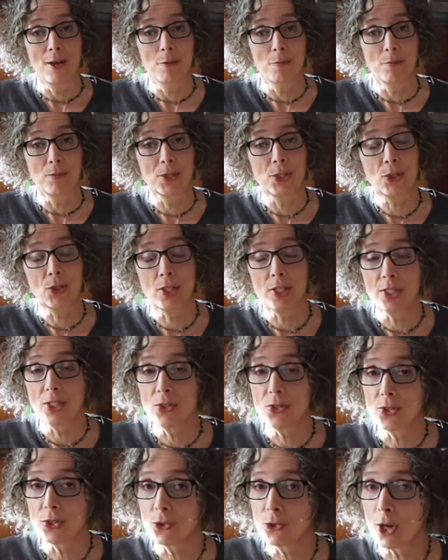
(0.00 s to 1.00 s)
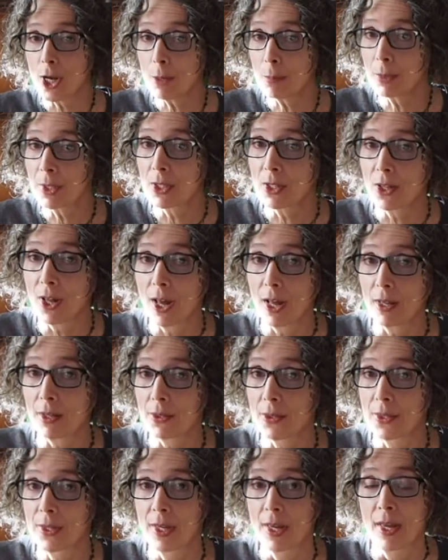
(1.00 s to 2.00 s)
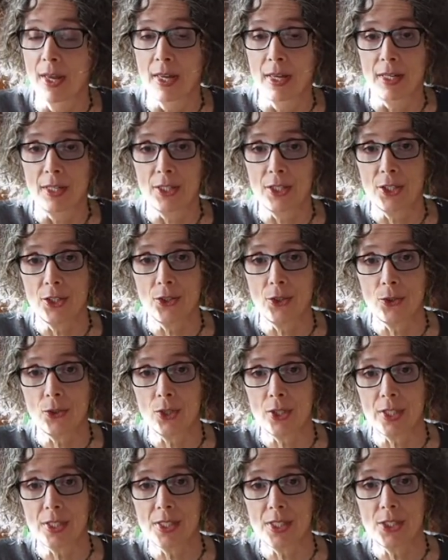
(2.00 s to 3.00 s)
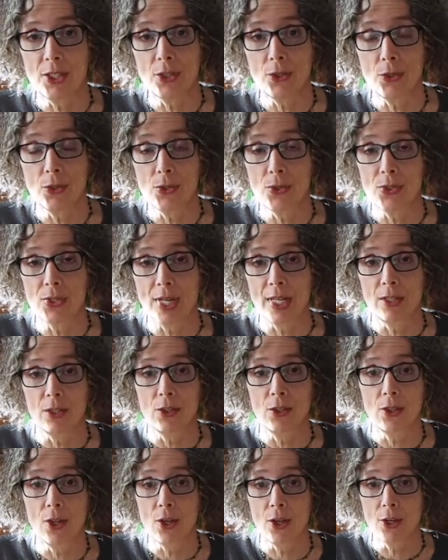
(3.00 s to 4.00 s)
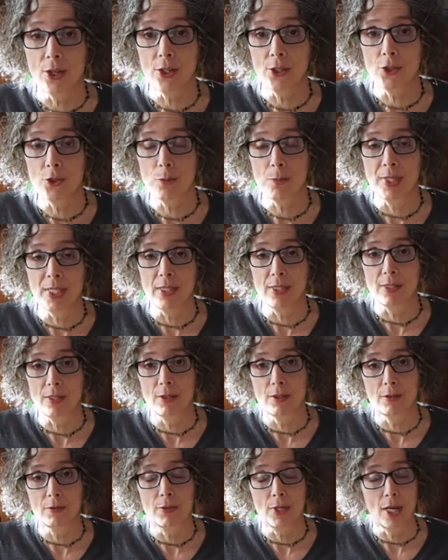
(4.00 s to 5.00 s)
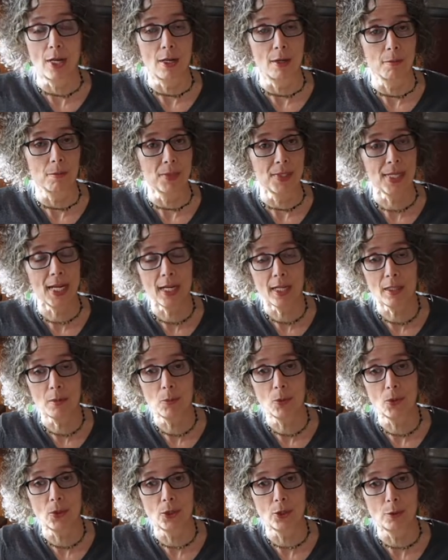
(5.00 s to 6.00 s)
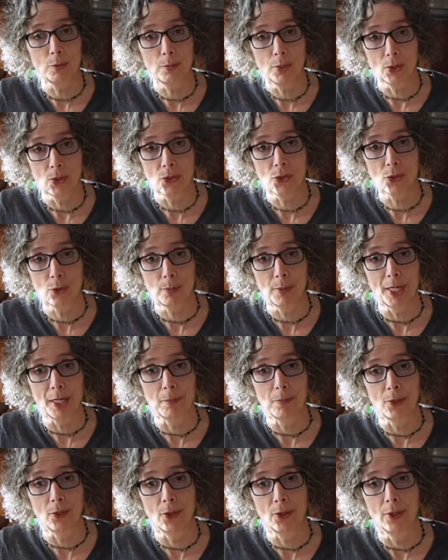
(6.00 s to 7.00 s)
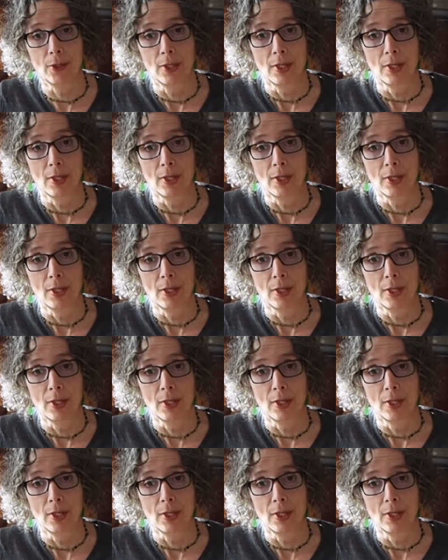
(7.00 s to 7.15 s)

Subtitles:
You could use a drop cloth. You could use a large piece of tag board or poster paper.